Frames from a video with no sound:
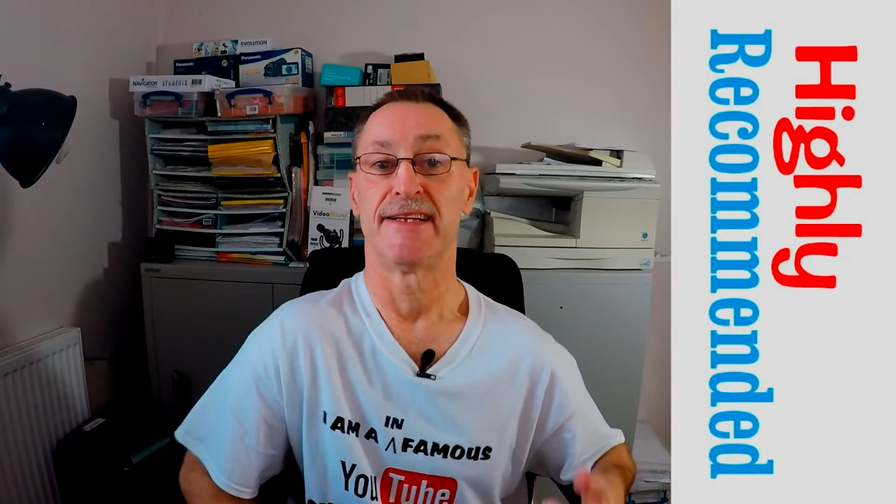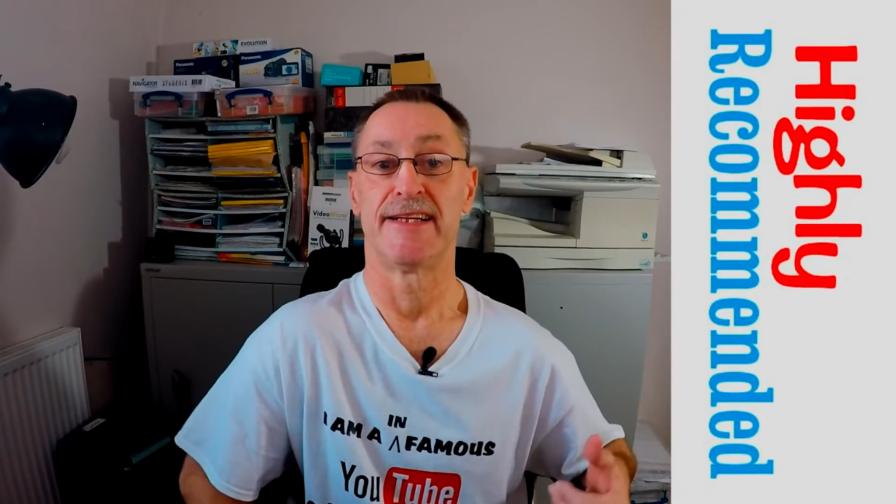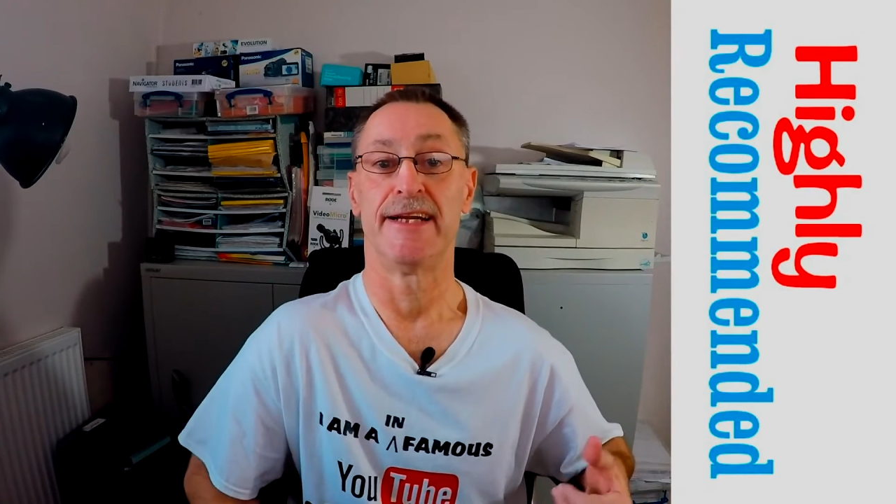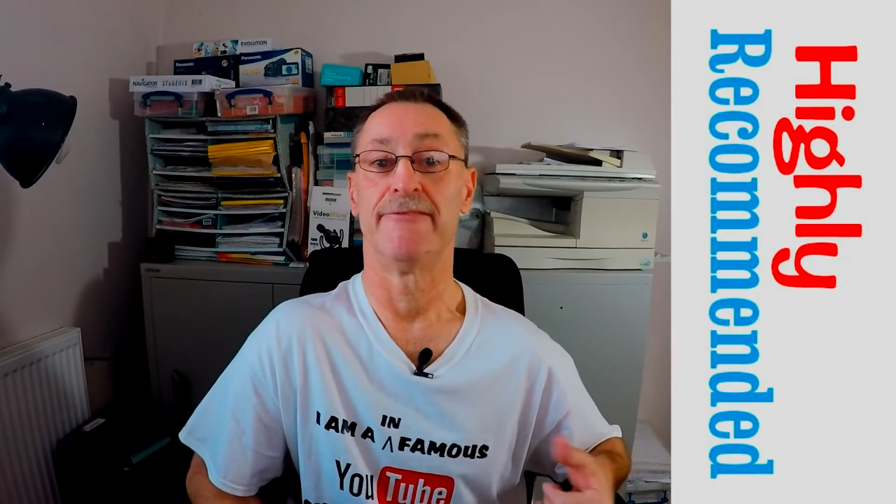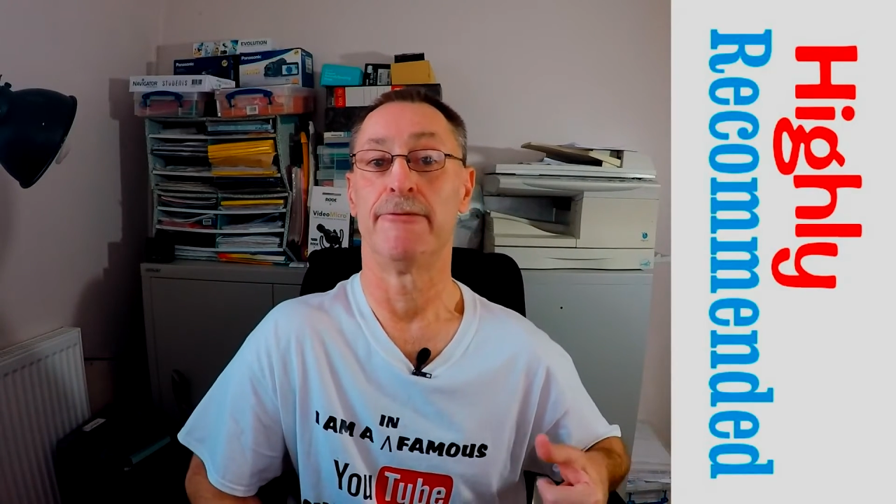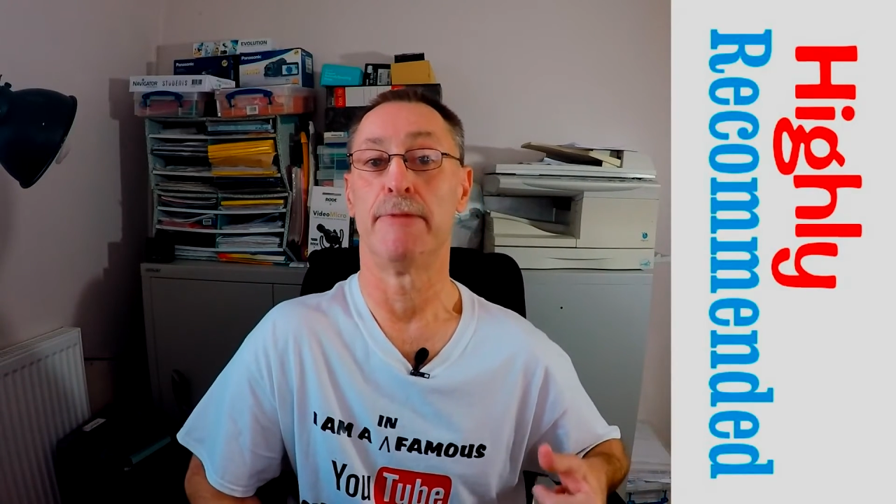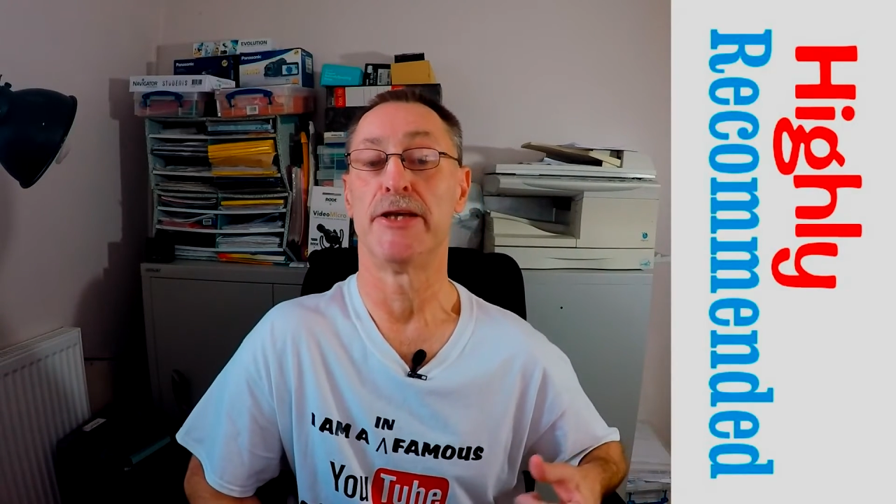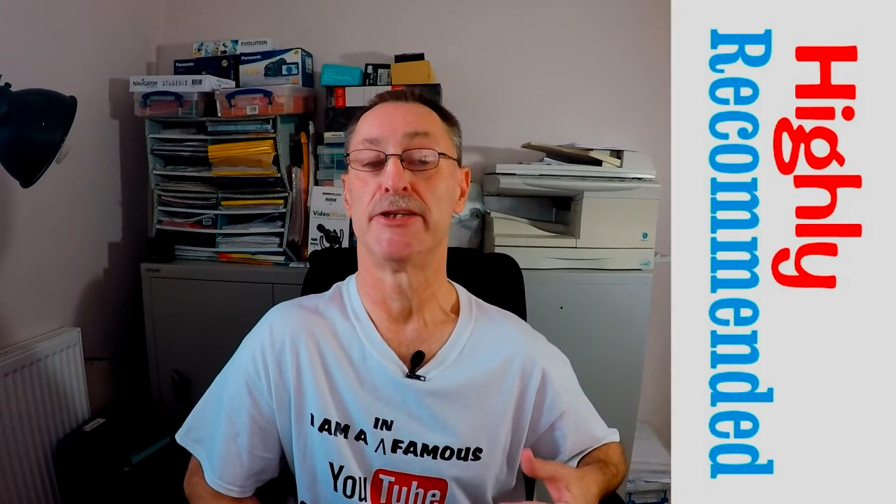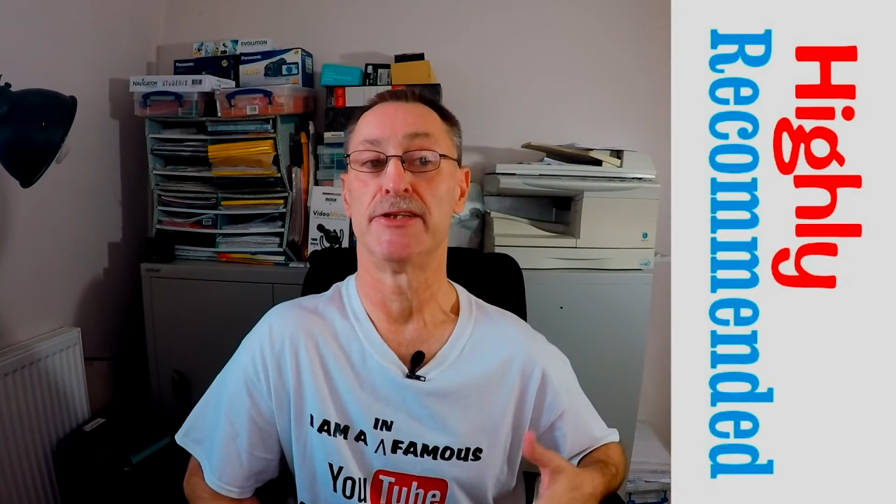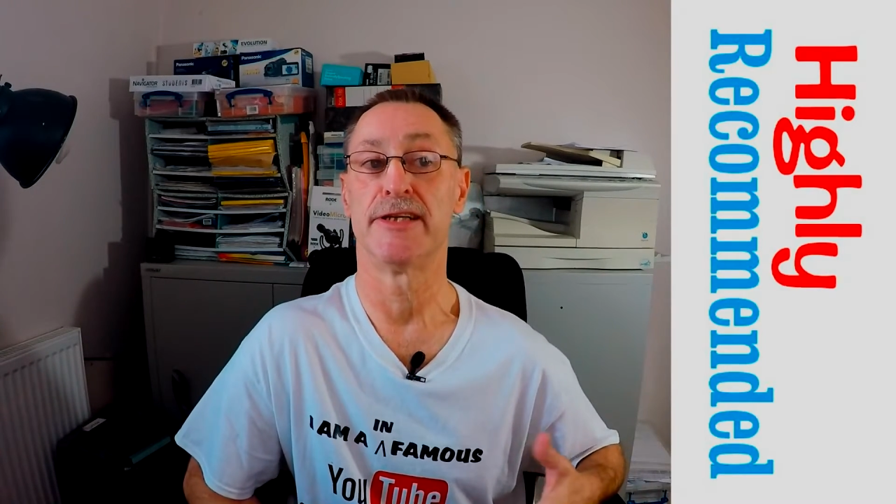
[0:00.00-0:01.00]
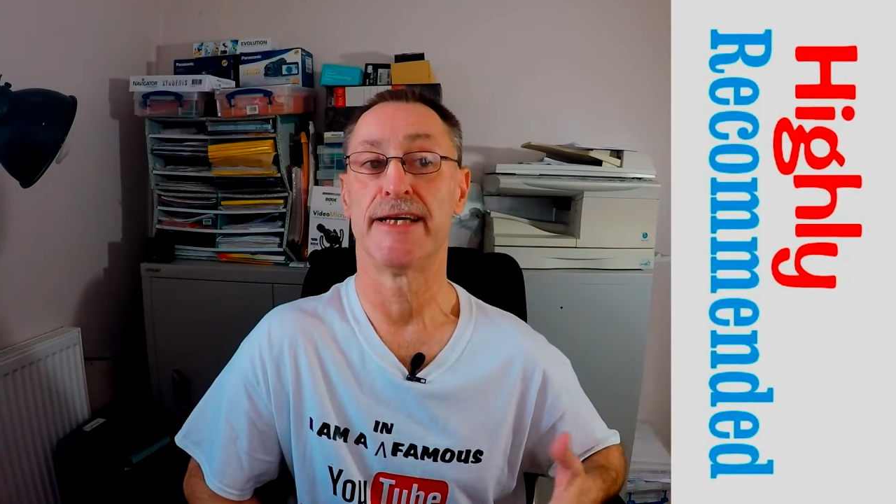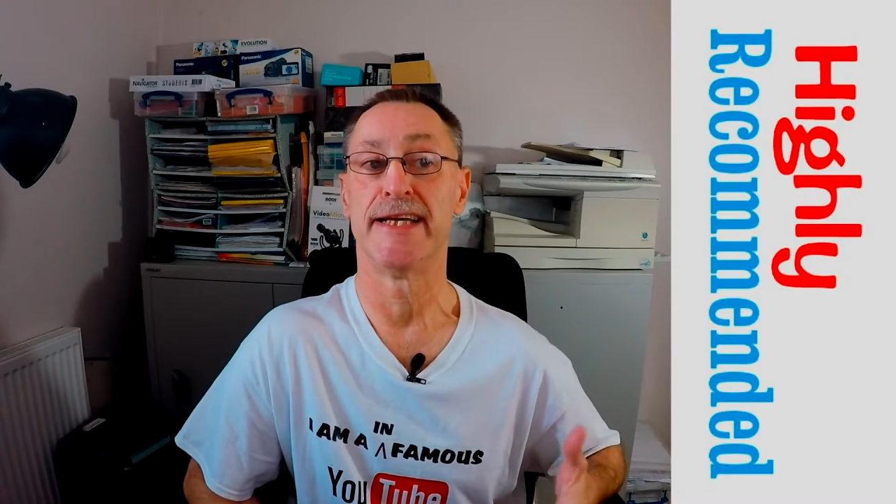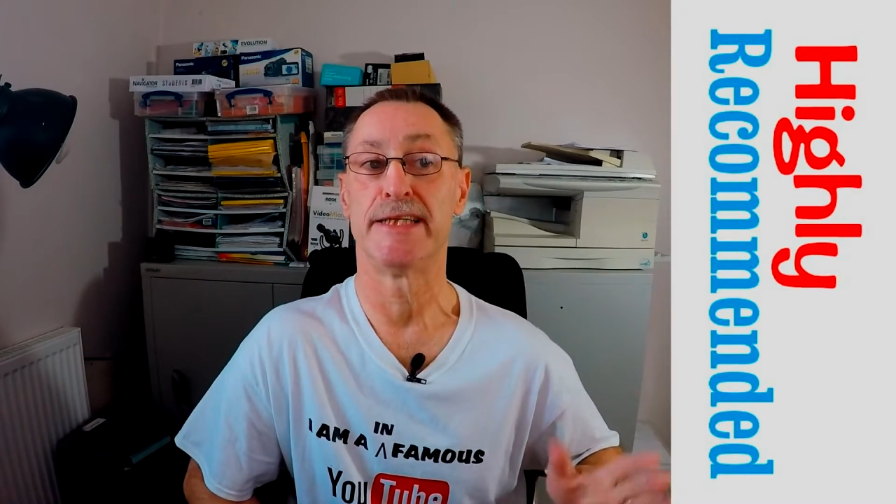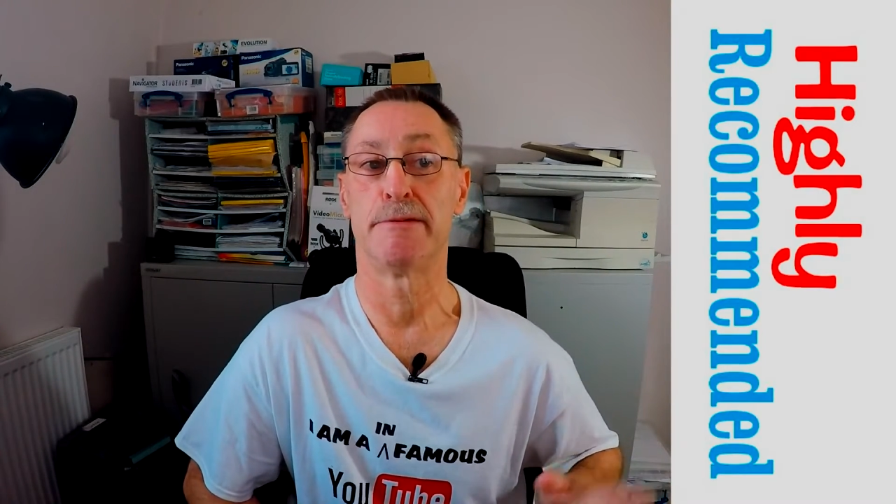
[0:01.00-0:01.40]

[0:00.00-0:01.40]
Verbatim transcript: the information that he's